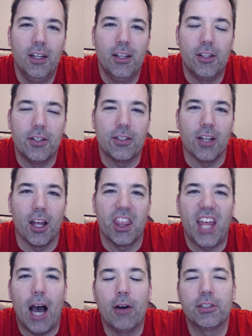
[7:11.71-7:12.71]
There's
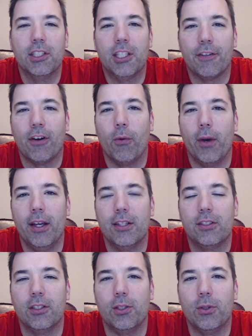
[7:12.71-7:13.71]
1,000 different ways
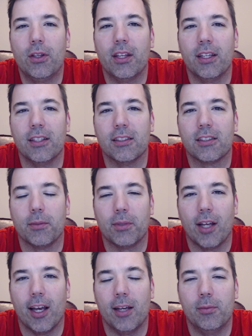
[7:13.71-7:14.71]
to do things
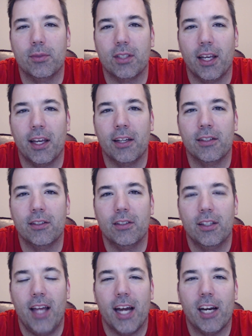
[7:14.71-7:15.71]
sometimes, and
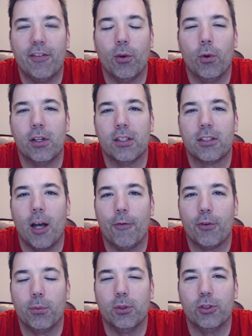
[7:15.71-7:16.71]
not everyone is
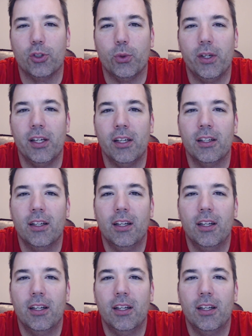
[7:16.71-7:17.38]
comfortable doing